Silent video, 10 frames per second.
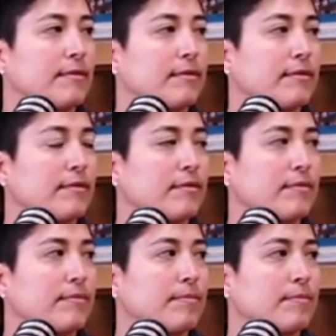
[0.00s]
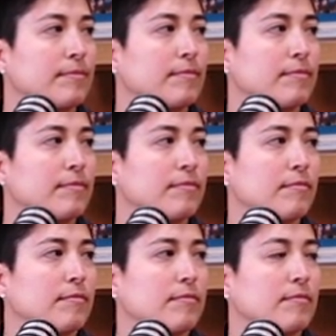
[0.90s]

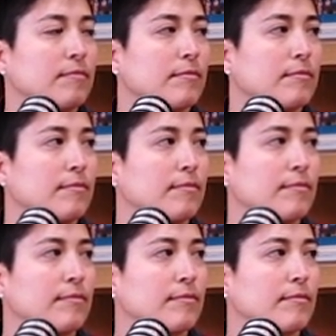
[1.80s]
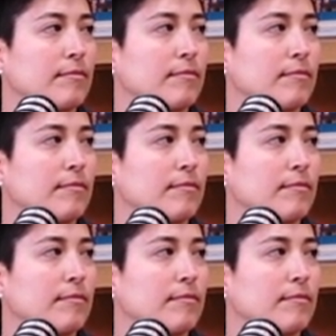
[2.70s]
[no speech]